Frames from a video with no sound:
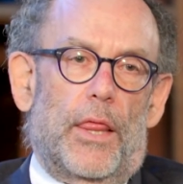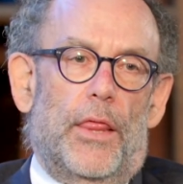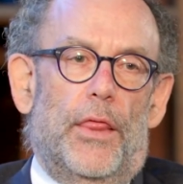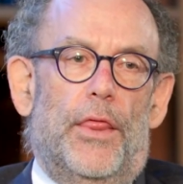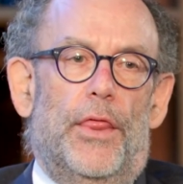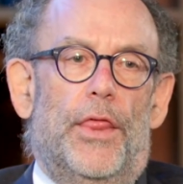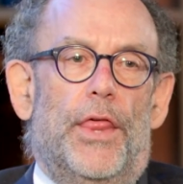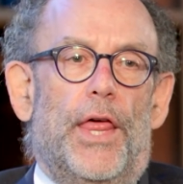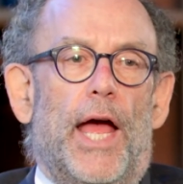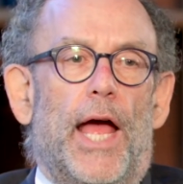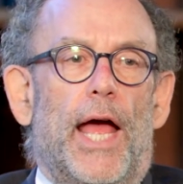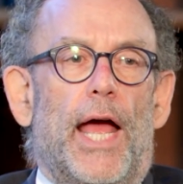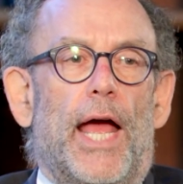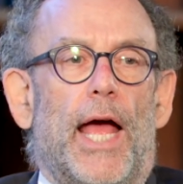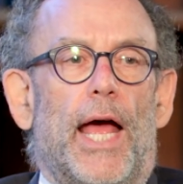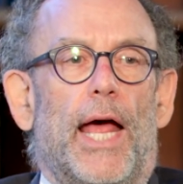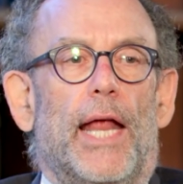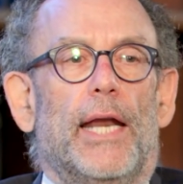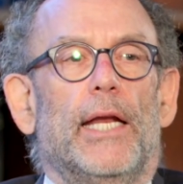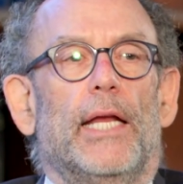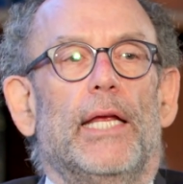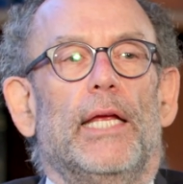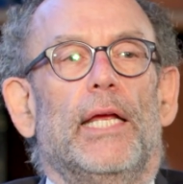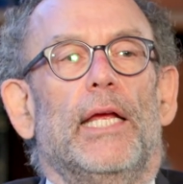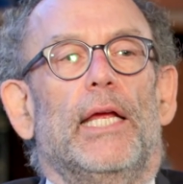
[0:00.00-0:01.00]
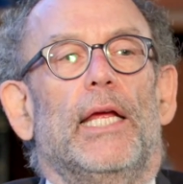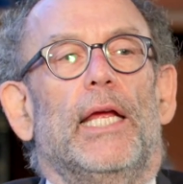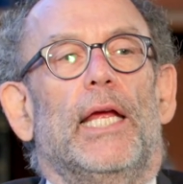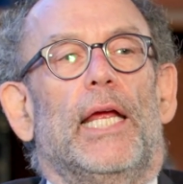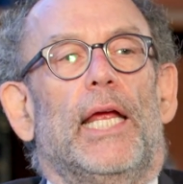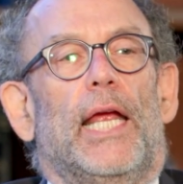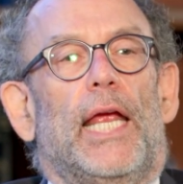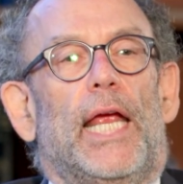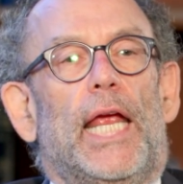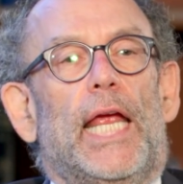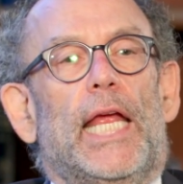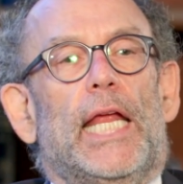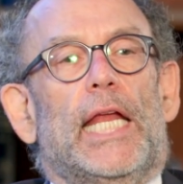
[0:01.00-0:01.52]
That,
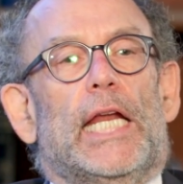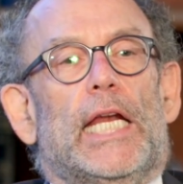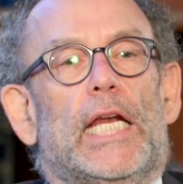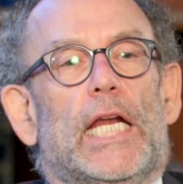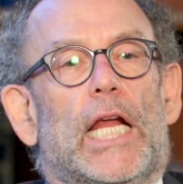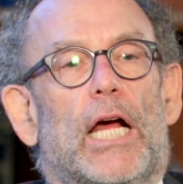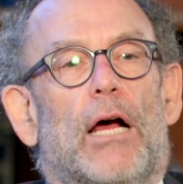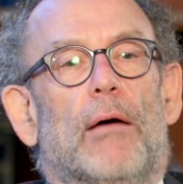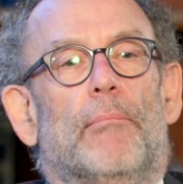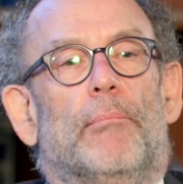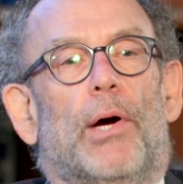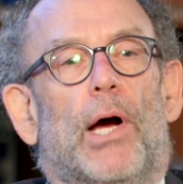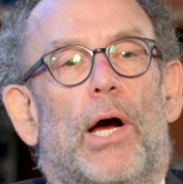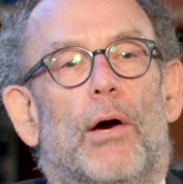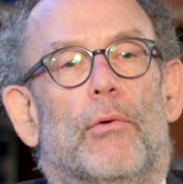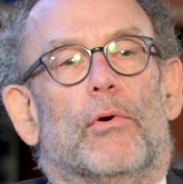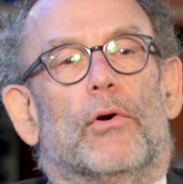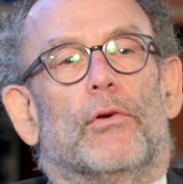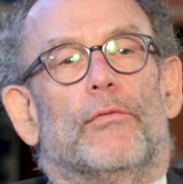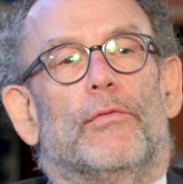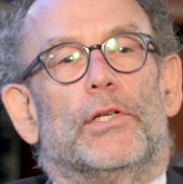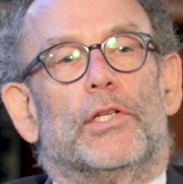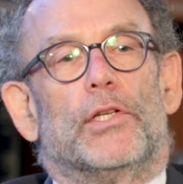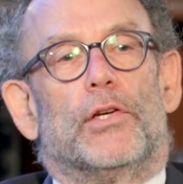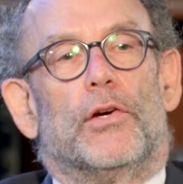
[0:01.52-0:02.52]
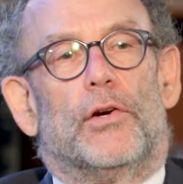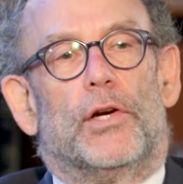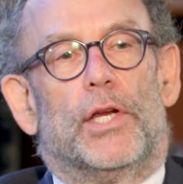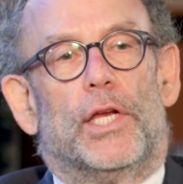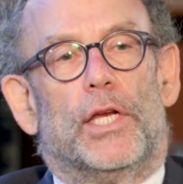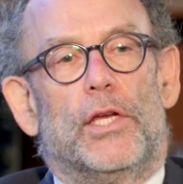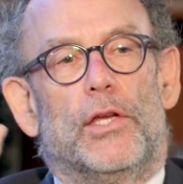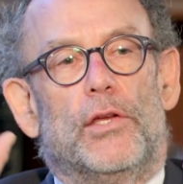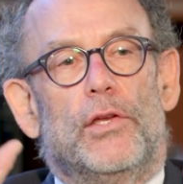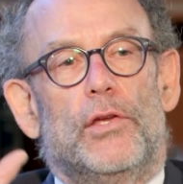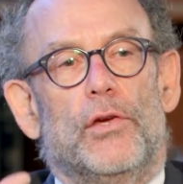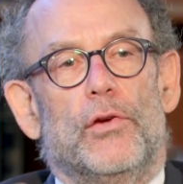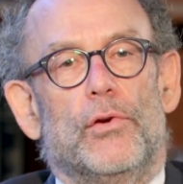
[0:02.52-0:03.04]
in a power of attorney,
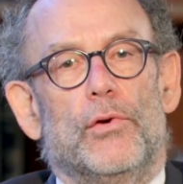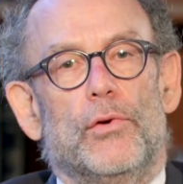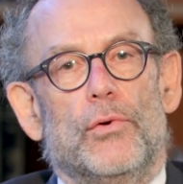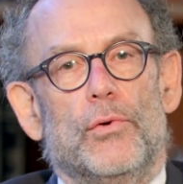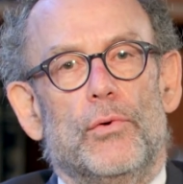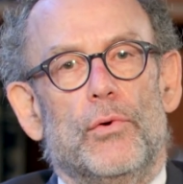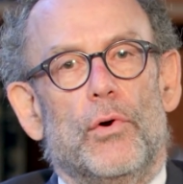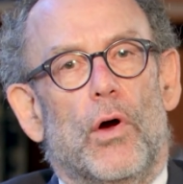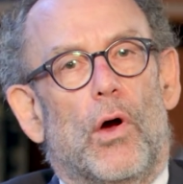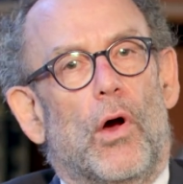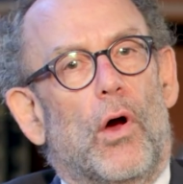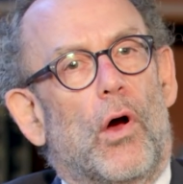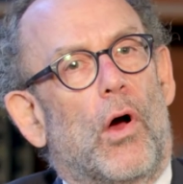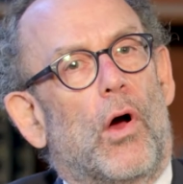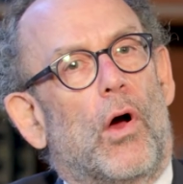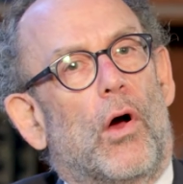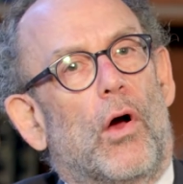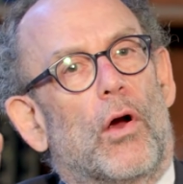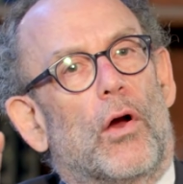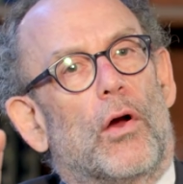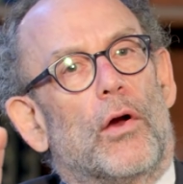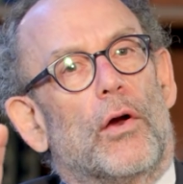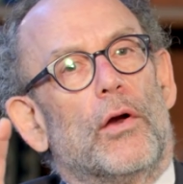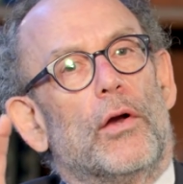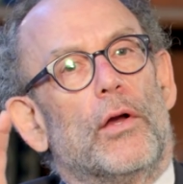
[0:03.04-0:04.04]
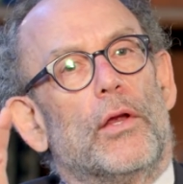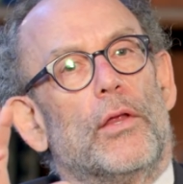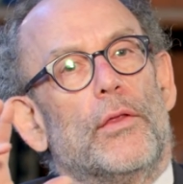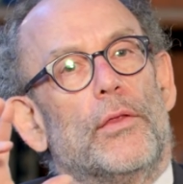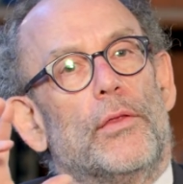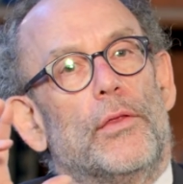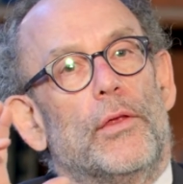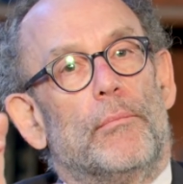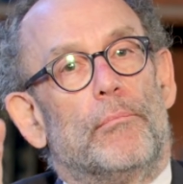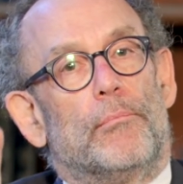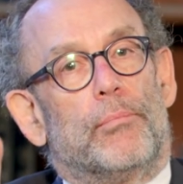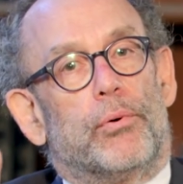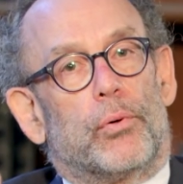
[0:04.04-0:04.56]
you are
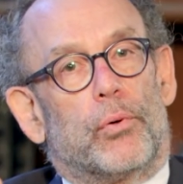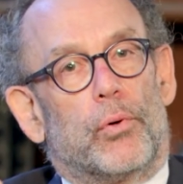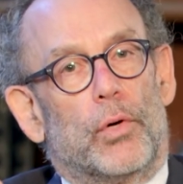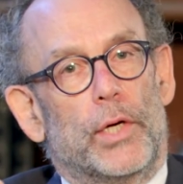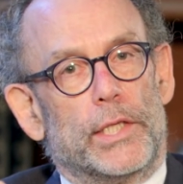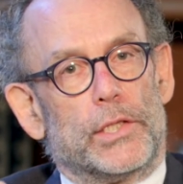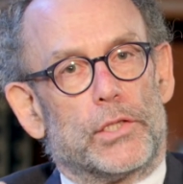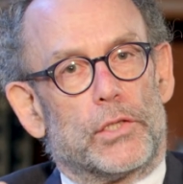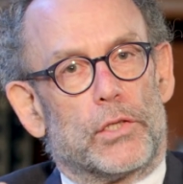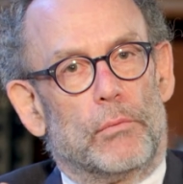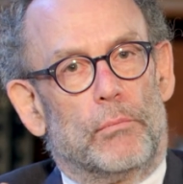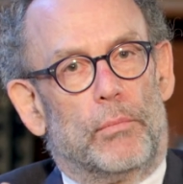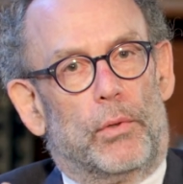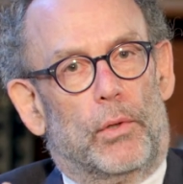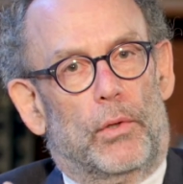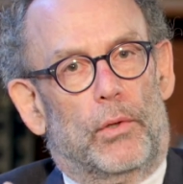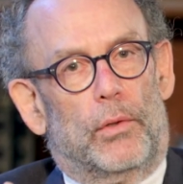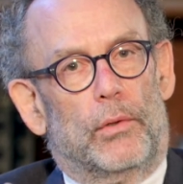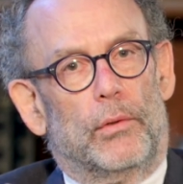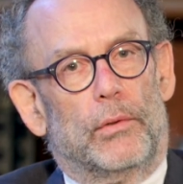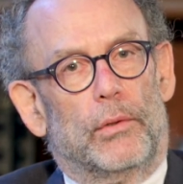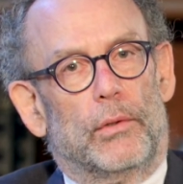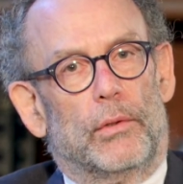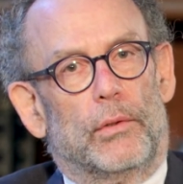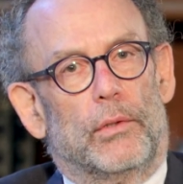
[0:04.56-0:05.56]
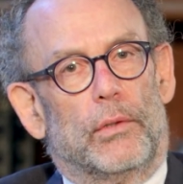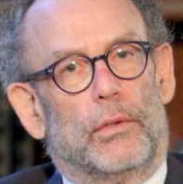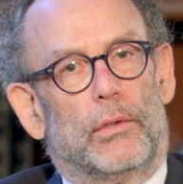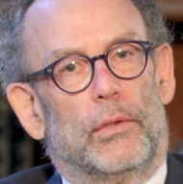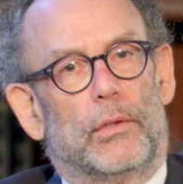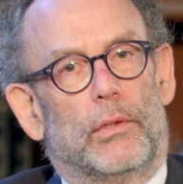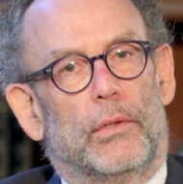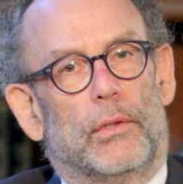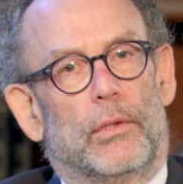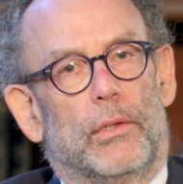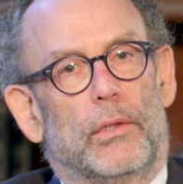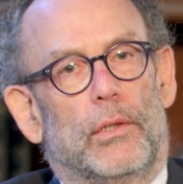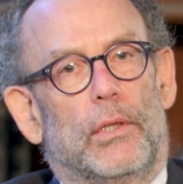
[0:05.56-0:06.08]
the principal.
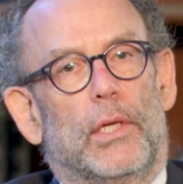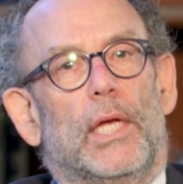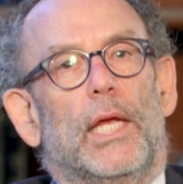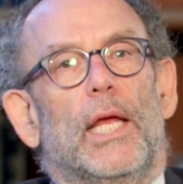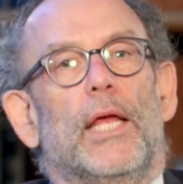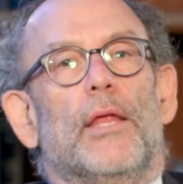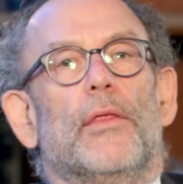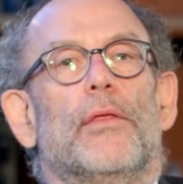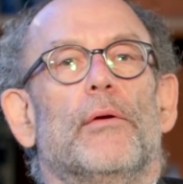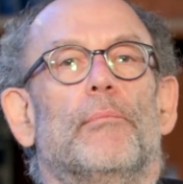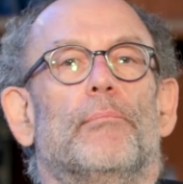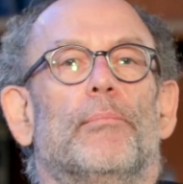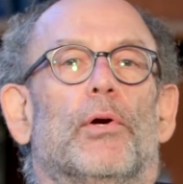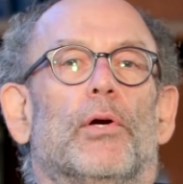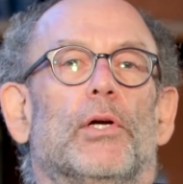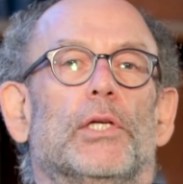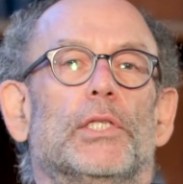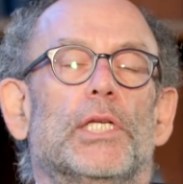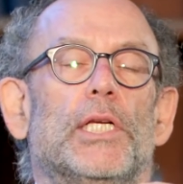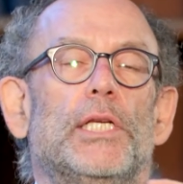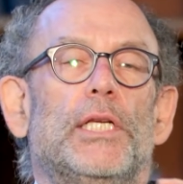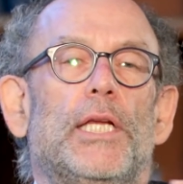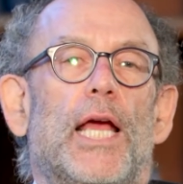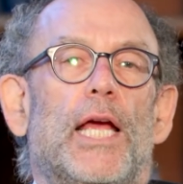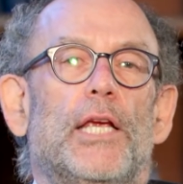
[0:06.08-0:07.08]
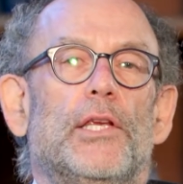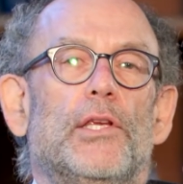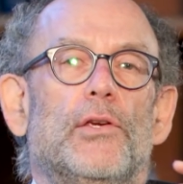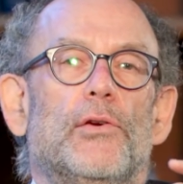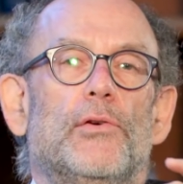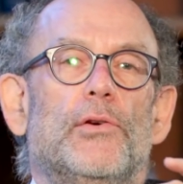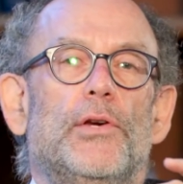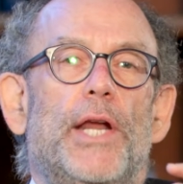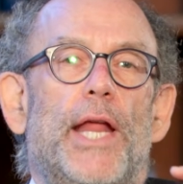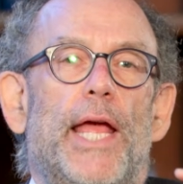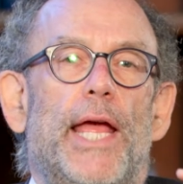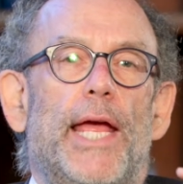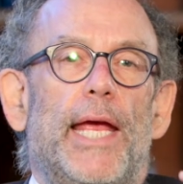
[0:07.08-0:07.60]
The person that you
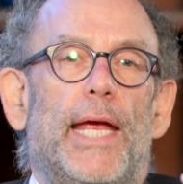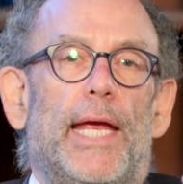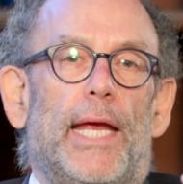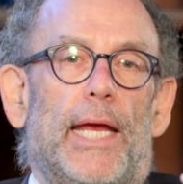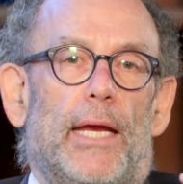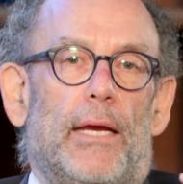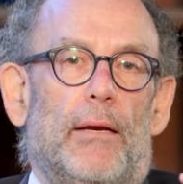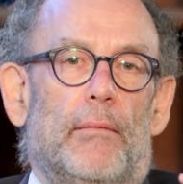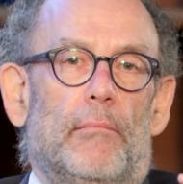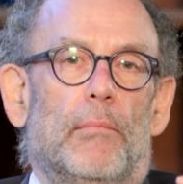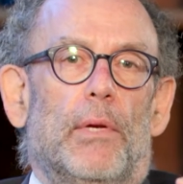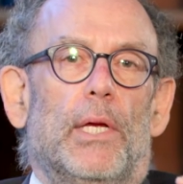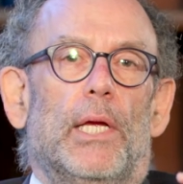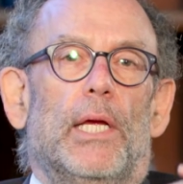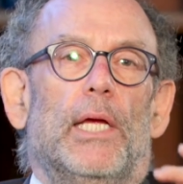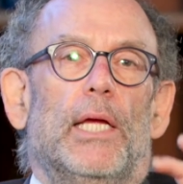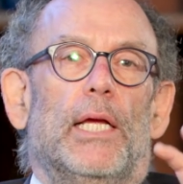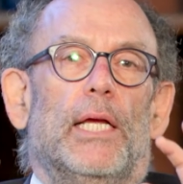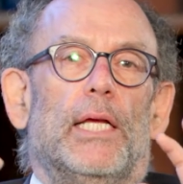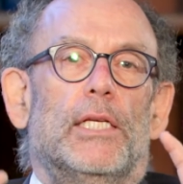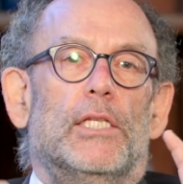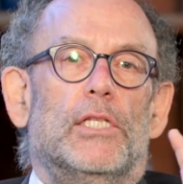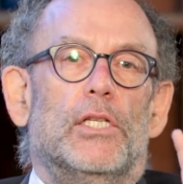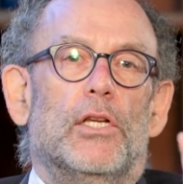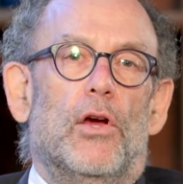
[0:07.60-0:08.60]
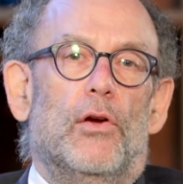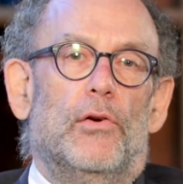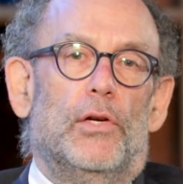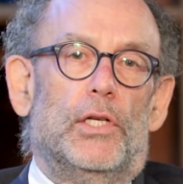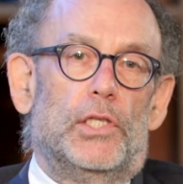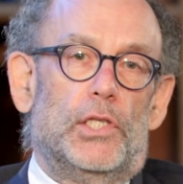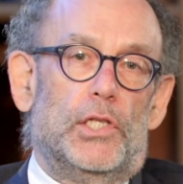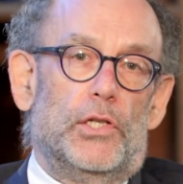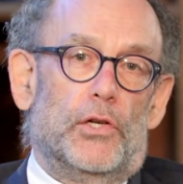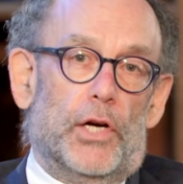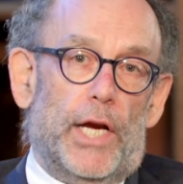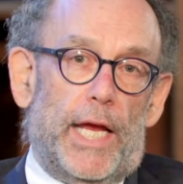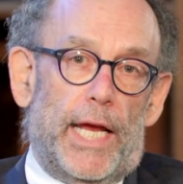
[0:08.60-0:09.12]
name is known
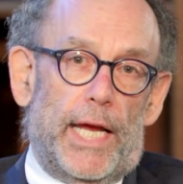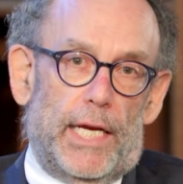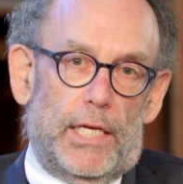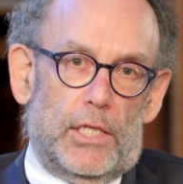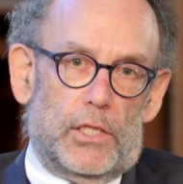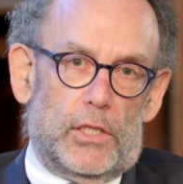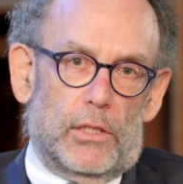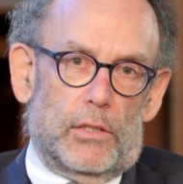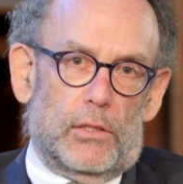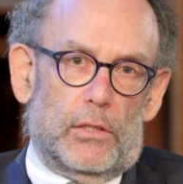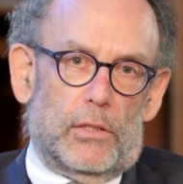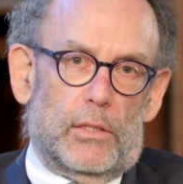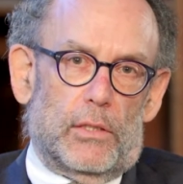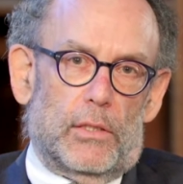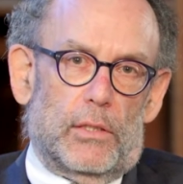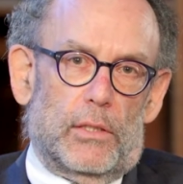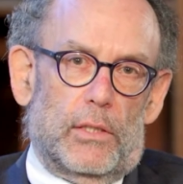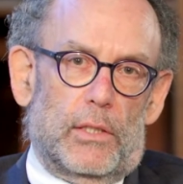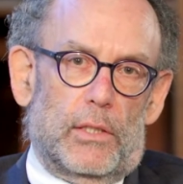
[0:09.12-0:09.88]
as your agent.